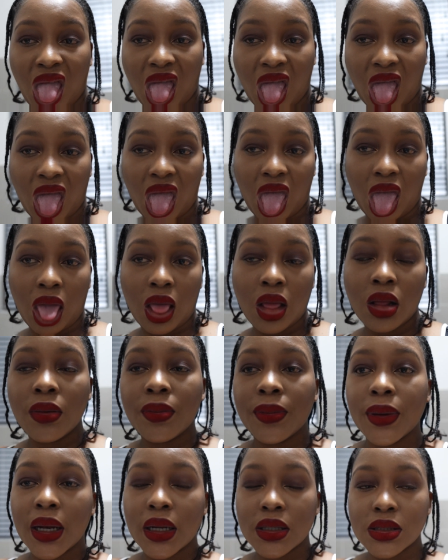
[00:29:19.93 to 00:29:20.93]

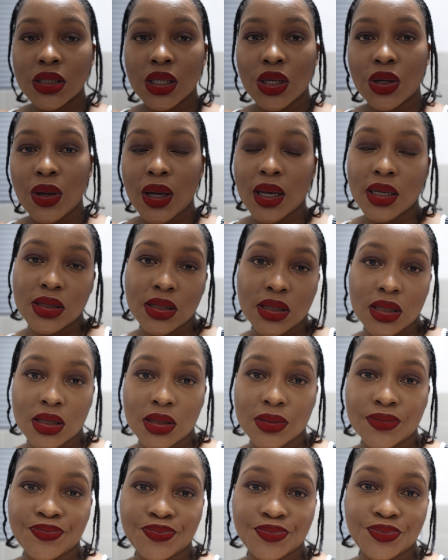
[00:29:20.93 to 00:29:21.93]
But I'll see you guys
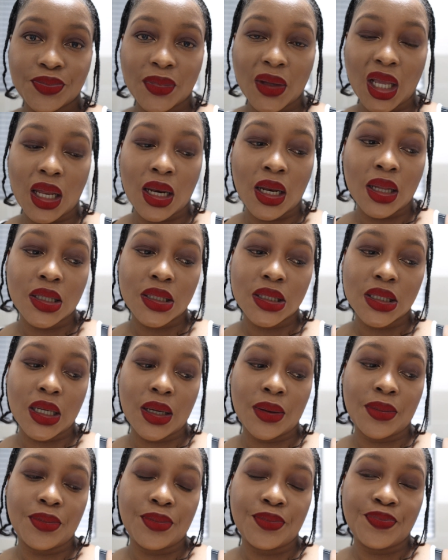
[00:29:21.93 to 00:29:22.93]
another
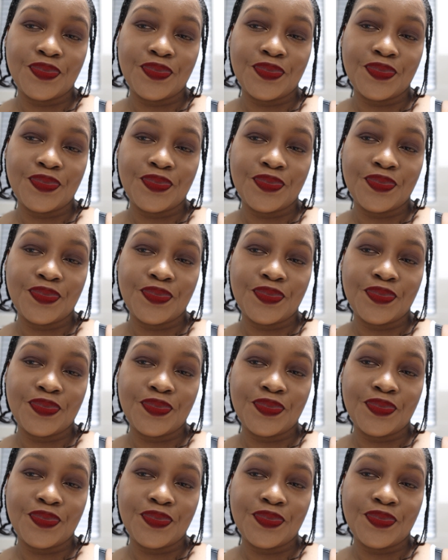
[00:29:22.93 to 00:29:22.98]
time.